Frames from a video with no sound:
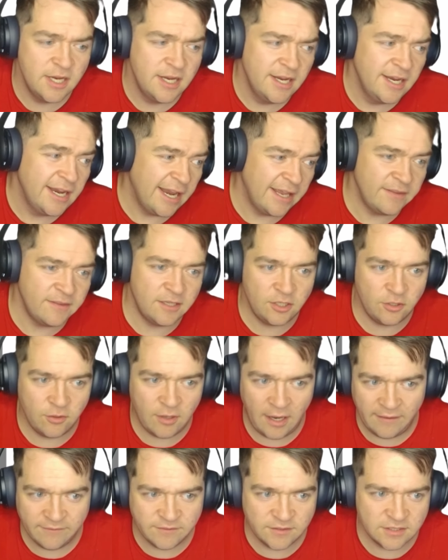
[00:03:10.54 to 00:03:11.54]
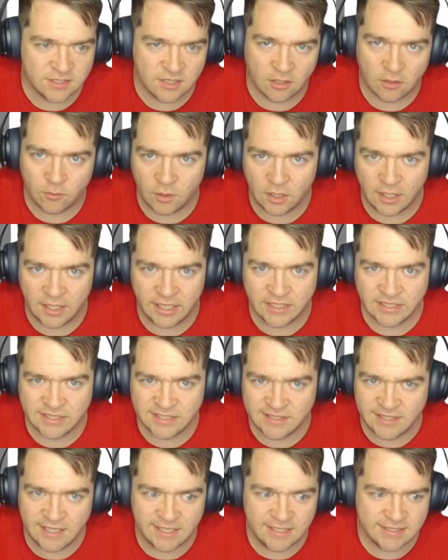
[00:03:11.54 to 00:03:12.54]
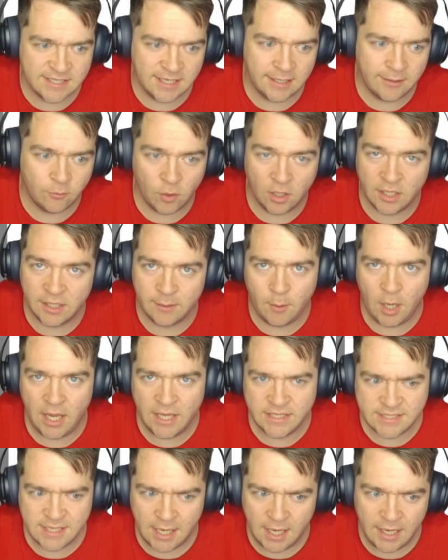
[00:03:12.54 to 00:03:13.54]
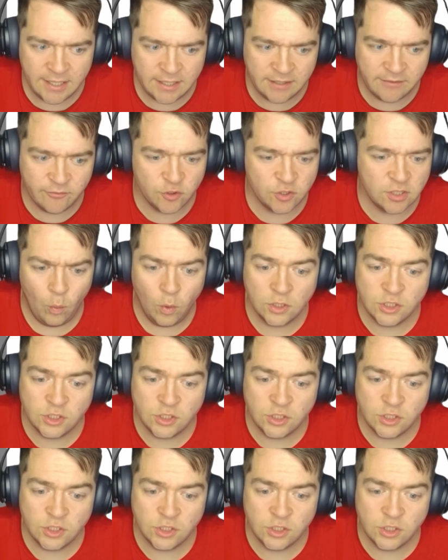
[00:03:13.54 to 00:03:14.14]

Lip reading: and then you have to start running into things like running Mind's Eye and everything.